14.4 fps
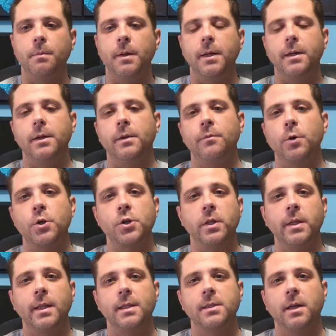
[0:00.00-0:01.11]
But
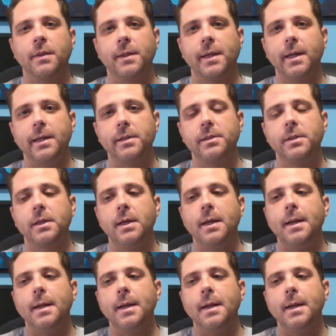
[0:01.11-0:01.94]
unfortunately, that's not the case.